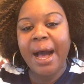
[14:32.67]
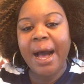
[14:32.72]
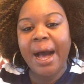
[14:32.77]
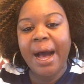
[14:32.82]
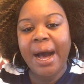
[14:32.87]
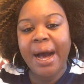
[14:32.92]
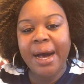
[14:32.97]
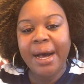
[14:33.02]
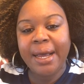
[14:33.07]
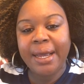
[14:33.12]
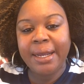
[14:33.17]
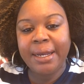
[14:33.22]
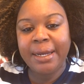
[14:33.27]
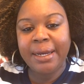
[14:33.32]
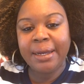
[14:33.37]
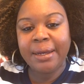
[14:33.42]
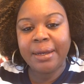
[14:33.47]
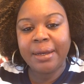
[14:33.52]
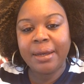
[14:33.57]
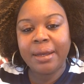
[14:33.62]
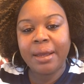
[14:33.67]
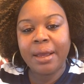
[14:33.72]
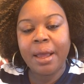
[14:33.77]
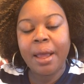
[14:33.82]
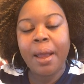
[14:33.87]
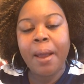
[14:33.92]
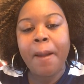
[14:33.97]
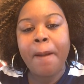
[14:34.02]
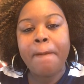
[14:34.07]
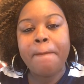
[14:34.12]
un,
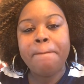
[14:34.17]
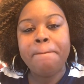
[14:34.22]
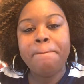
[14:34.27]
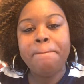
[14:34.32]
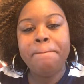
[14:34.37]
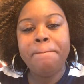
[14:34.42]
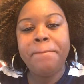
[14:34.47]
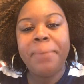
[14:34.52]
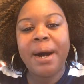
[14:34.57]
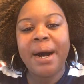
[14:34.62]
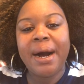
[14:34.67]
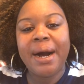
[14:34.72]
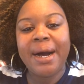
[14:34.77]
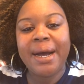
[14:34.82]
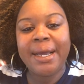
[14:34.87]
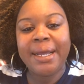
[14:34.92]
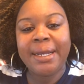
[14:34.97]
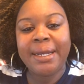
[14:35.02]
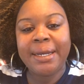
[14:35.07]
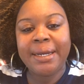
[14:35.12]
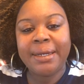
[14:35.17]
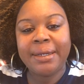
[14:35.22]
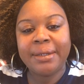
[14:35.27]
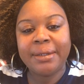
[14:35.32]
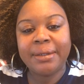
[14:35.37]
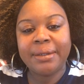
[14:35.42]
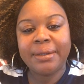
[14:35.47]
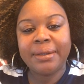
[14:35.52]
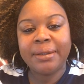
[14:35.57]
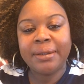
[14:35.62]
bun.
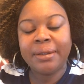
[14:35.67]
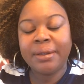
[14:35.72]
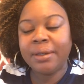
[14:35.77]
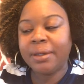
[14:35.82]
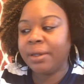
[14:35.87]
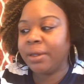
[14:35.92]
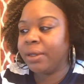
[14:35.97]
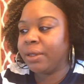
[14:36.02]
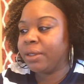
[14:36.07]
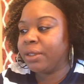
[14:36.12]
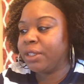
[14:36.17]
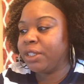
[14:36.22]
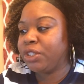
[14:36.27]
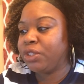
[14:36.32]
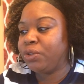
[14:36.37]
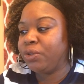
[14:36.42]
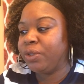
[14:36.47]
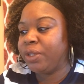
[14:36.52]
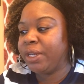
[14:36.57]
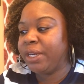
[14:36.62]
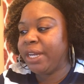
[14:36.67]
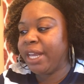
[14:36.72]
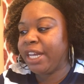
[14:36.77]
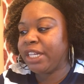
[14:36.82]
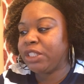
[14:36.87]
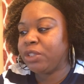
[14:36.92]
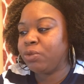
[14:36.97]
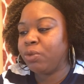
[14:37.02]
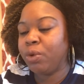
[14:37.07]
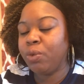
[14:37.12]
Let's do the
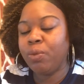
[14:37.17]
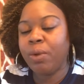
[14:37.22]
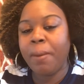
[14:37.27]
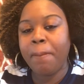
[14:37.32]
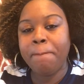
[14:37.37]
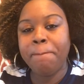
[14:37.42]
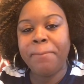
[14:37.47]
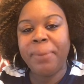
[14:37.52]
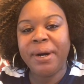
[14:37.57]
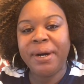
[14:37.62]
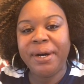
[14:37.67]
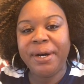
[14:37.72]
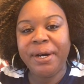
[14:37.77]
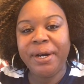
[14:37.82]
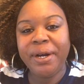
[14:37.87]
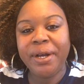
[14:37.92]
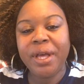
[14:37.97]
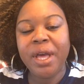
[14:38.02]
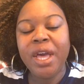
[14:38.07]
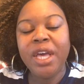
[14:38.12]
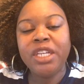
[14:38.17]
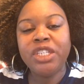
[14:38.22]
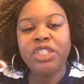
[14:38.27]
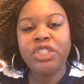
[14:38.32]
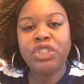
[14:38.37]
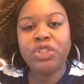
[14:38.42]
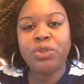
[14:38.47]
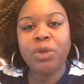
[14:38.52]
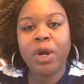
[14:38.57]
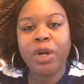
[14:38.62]
next one with bug.
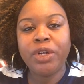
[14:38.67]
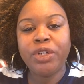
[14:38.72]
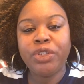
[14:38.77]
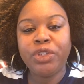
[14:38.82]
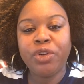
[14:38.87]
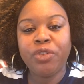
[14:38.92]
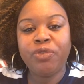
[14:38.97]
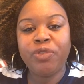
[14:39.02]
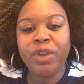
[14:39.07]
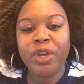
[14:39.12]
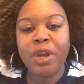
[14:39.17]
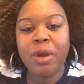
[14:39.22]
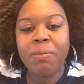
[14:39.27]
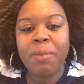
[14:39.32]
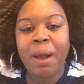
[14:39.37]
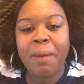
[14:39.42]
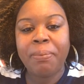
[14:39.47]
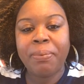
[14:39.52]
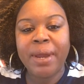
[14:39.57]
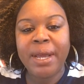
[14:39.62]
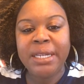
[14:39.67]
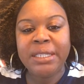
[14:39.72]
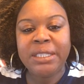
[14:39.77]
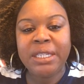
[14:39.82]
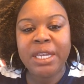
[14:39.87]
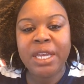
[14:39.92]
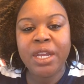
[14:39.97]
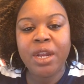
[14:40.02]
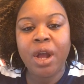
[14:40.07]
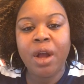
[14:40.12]
Start your finger by
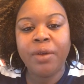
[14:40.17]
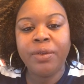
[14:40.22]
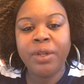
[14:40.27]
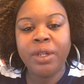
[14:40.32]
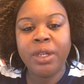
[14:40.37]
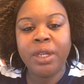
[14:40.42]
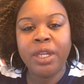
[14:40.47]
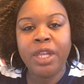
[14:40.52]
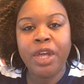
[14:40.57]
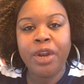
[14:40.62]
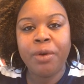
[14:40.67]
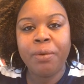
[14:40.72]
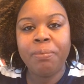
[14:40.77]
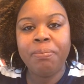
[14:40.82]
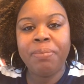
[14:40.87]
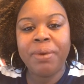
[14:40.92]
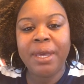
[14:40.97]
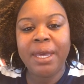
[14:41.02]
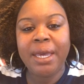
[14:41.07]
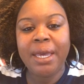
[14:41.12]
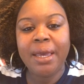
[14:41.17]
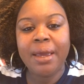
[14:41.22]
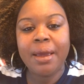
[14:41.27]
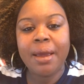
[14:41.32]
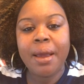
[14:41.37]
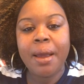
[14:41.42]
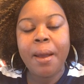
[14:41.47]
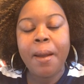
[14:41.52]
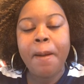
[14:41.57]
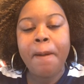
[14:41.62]
placing it under the letter B.
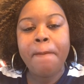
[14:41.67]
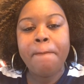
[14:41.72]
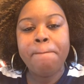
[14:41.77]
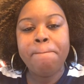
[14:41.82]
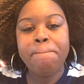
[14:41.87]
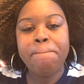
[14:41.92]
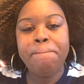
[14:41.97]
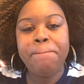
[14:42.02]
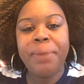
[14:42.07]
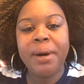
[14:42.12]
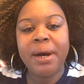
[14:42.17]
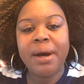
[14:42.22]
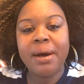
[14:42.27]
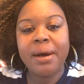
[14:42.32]
B,